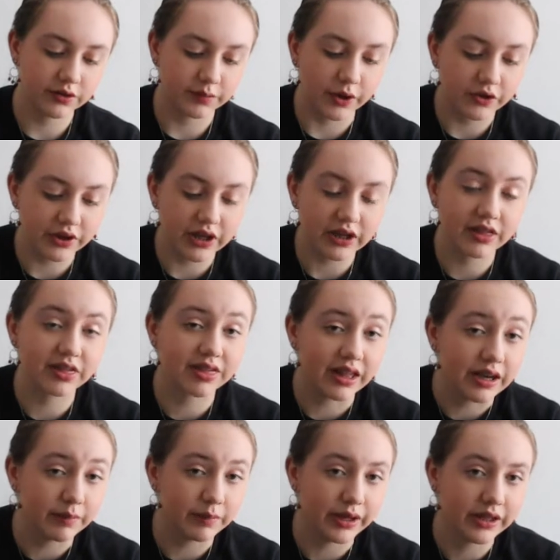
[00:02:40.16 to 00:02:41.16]
It smells like
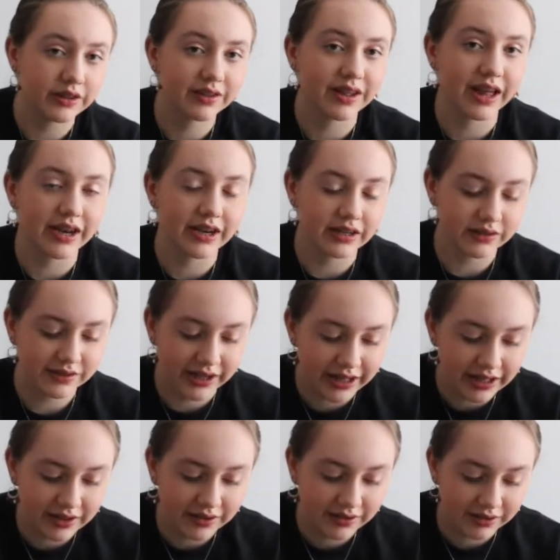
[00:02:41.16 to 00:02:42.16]
Thin Mints and it
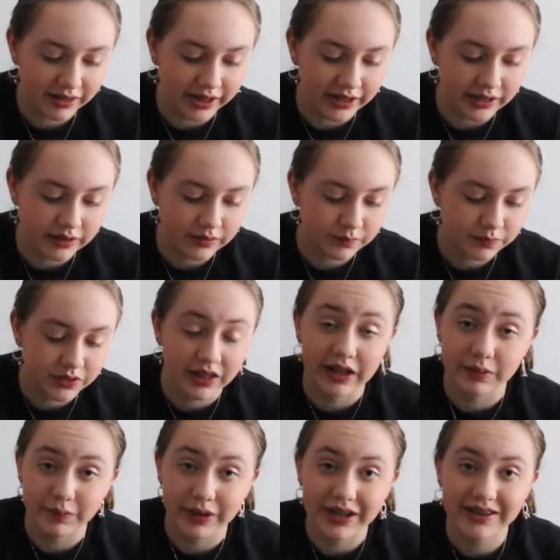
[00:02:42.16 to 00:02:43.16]
tastes like
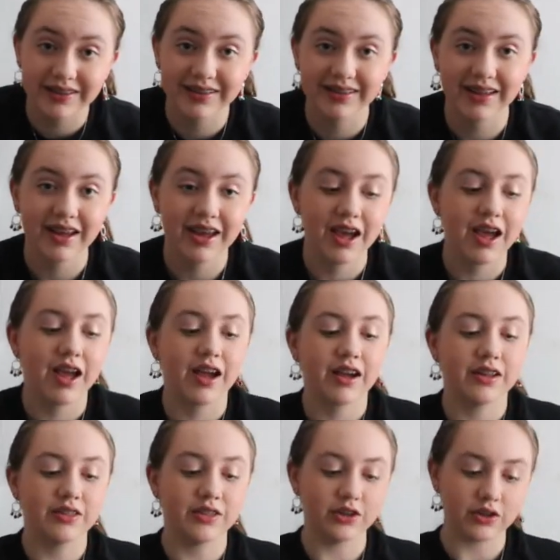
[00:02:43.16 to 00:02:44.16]
Thin Mints,
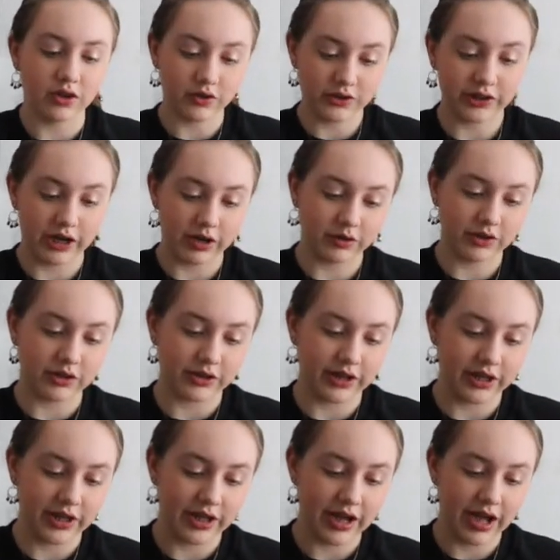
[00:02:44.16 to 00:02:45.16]
the Girl Scout
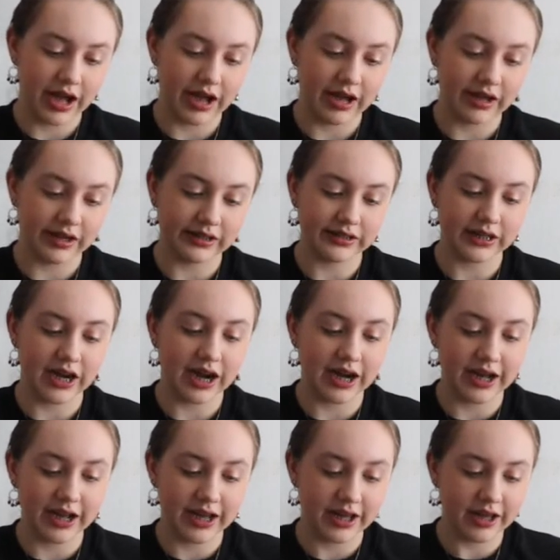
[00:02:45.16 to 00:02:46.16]
cookie, and
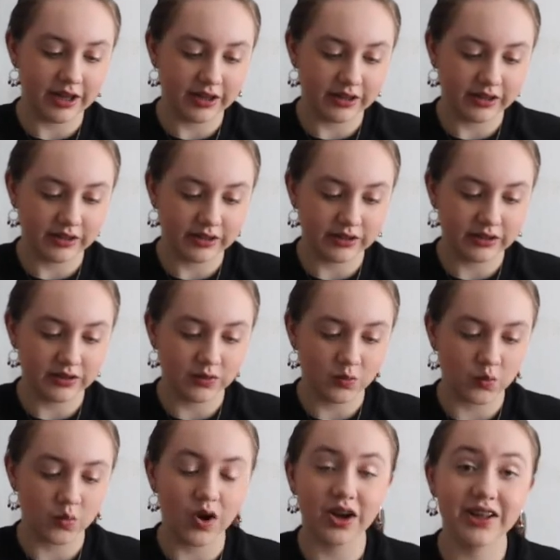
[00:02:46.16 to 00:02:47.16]
I
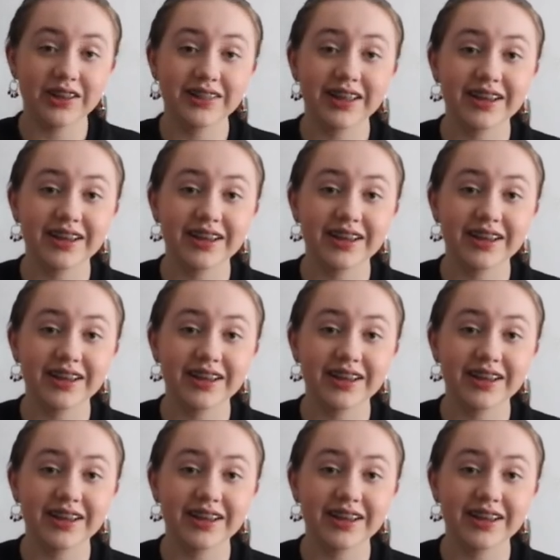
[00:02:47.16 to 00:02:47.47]
wanted